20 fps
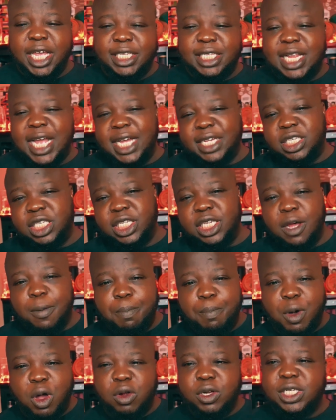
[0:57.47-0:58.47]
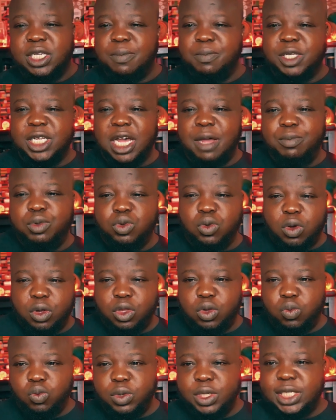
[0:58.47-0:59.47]
not subpar sometimes to
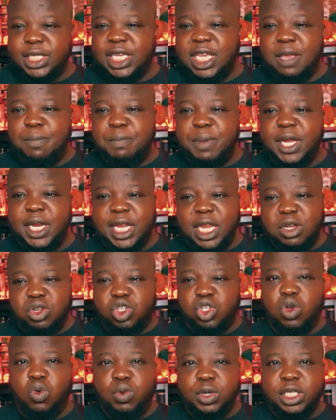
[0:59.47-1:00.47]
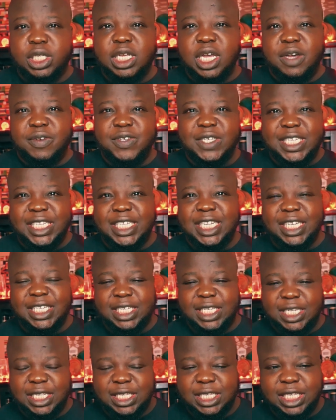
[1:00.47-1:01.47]
other whiskey, but there's always
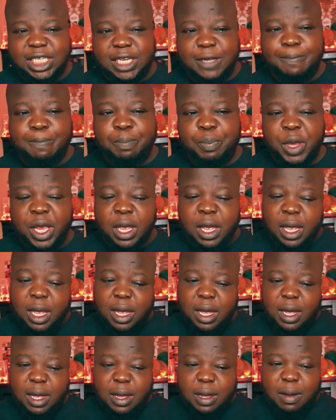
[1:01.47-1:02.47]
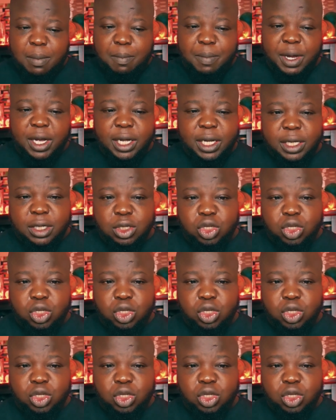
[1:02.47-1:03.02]
consistency. But